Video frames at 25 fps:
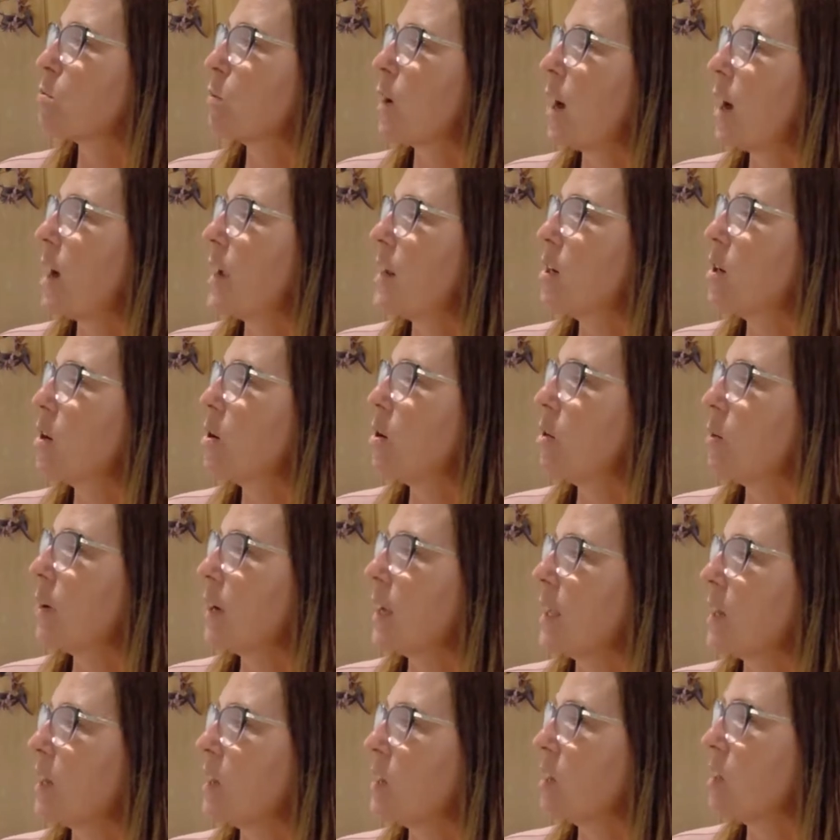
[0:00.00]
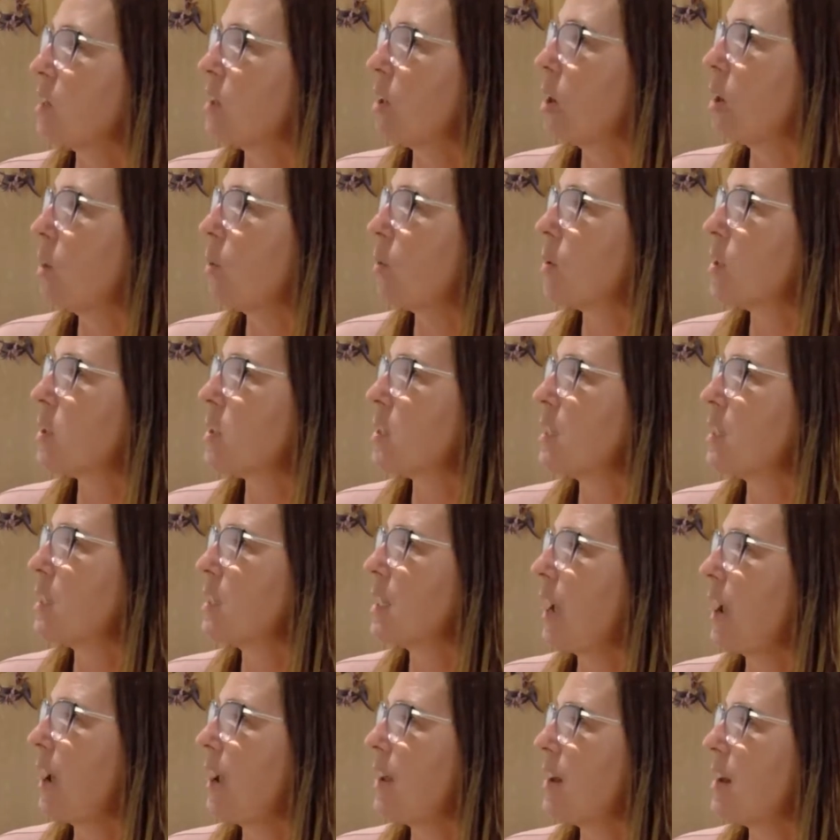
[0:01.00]
rhino, it lowers
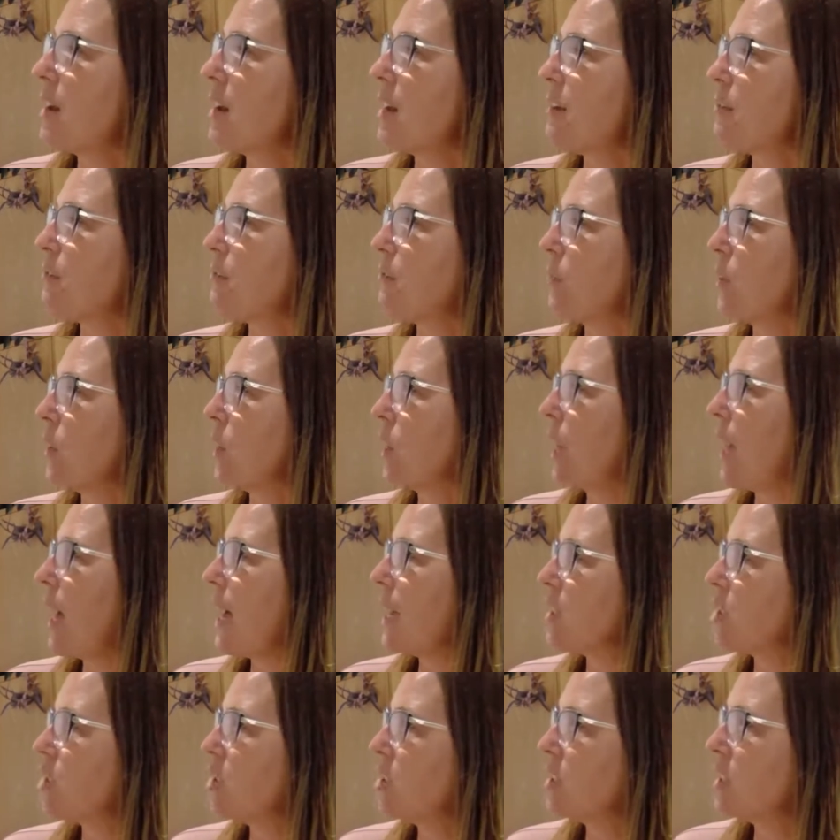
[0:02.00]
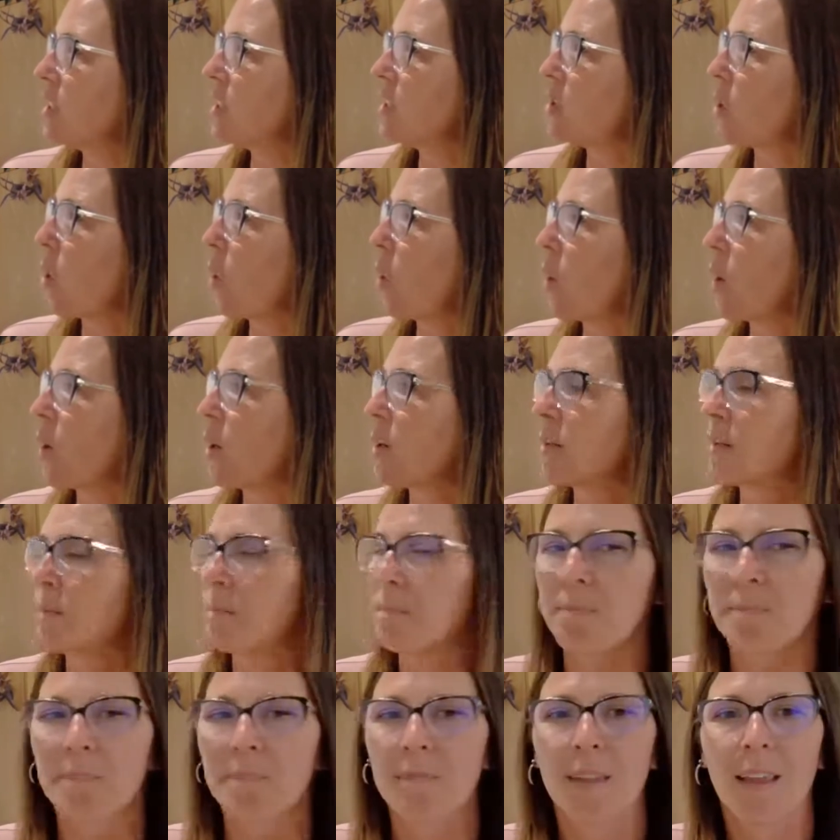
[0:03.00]
its head and it flashes its horn.
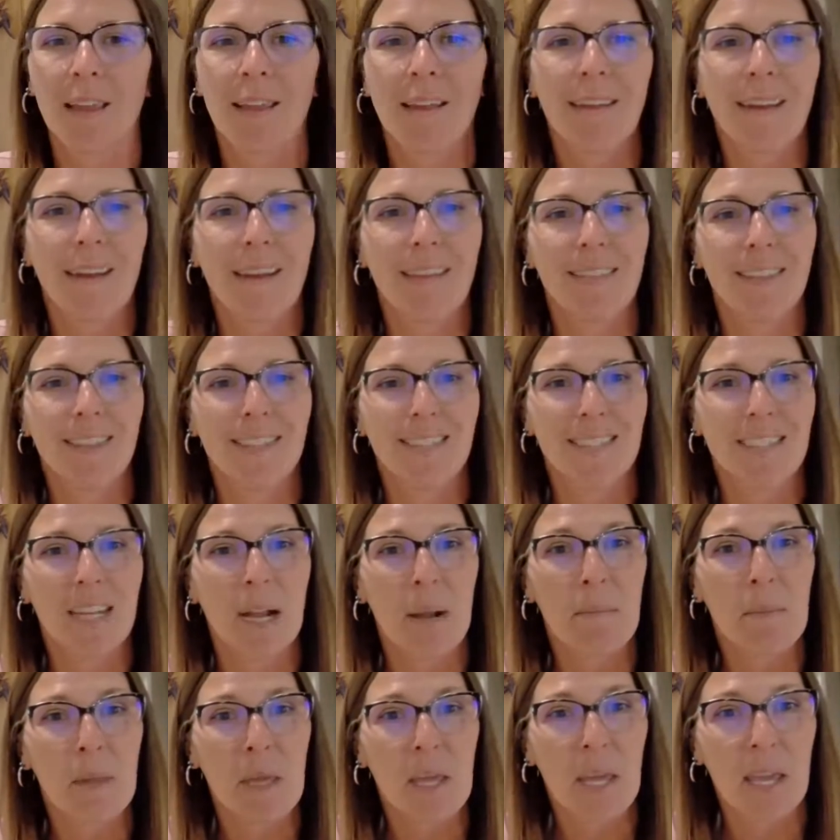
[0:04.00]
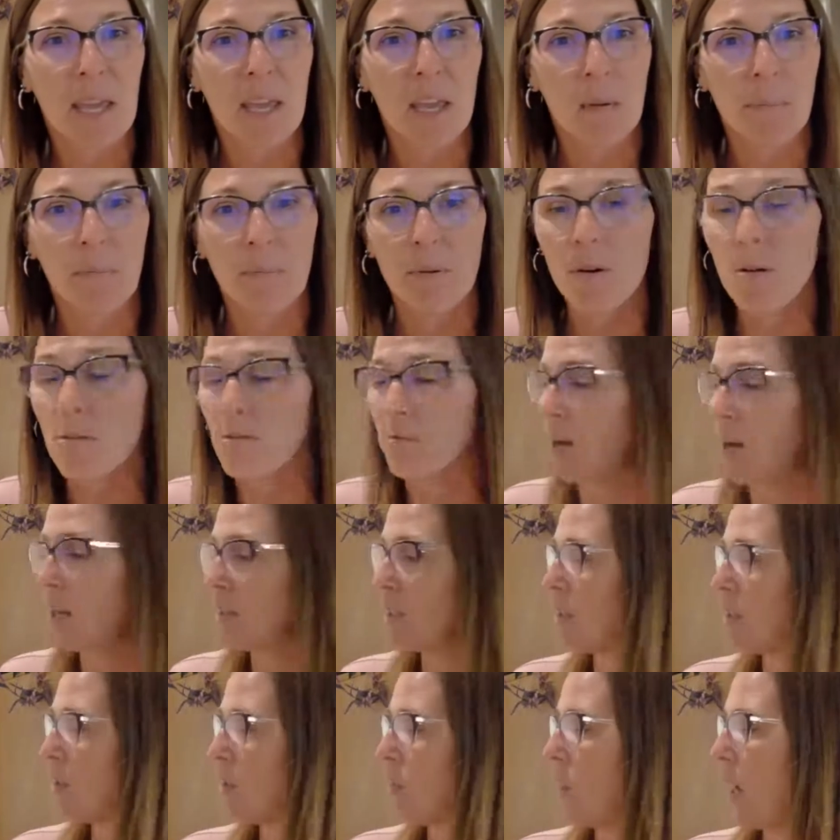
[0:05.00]
And this time, the hippo
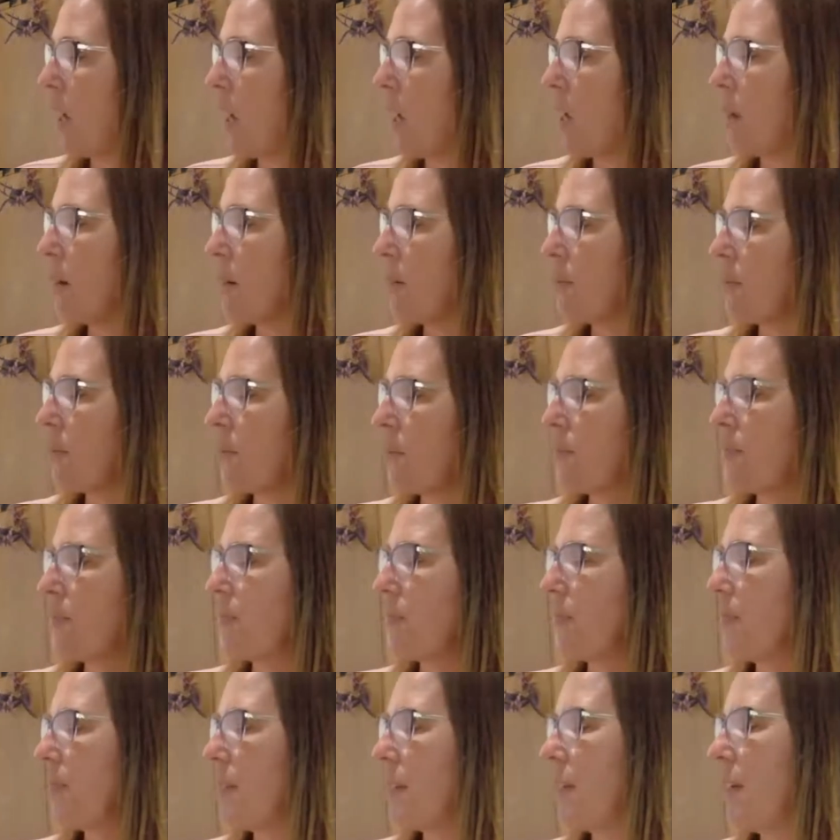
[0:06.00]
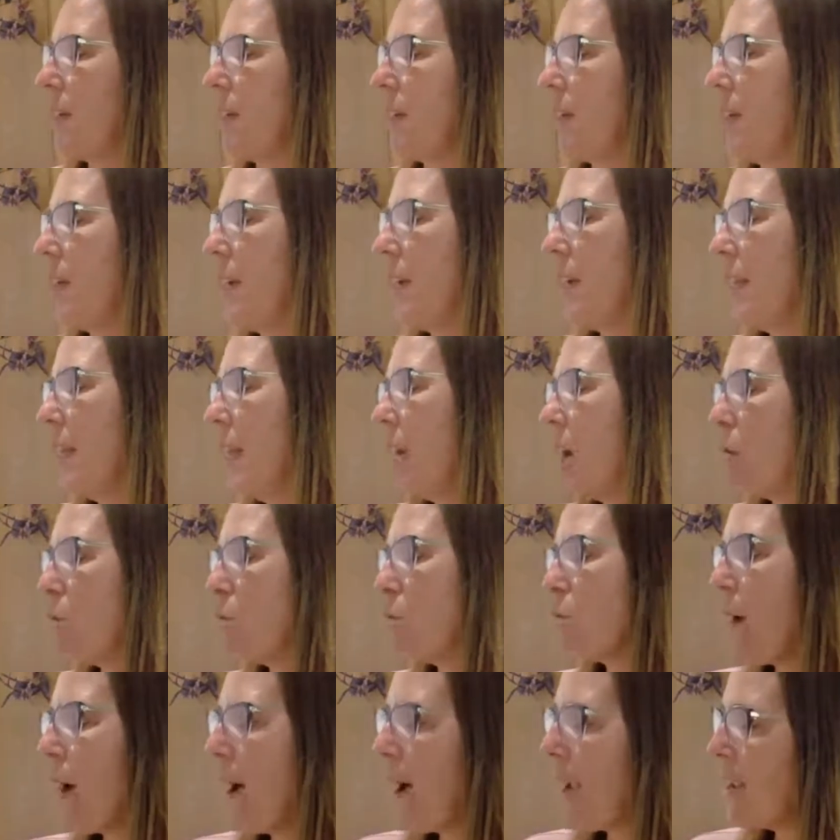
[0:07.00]
runs away. Now,
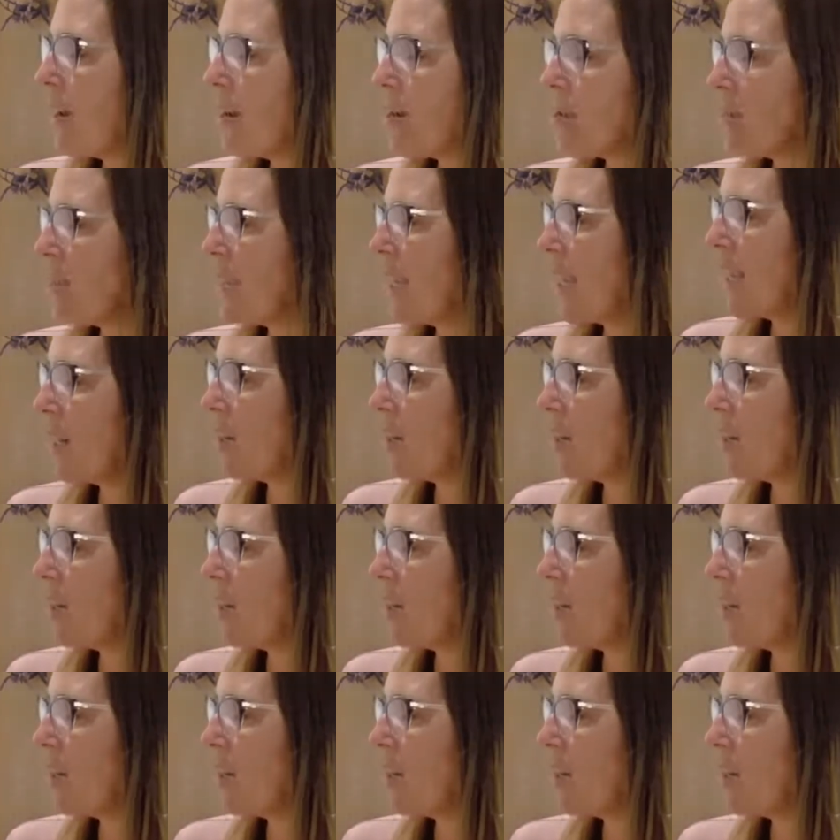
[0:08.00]
rhinos,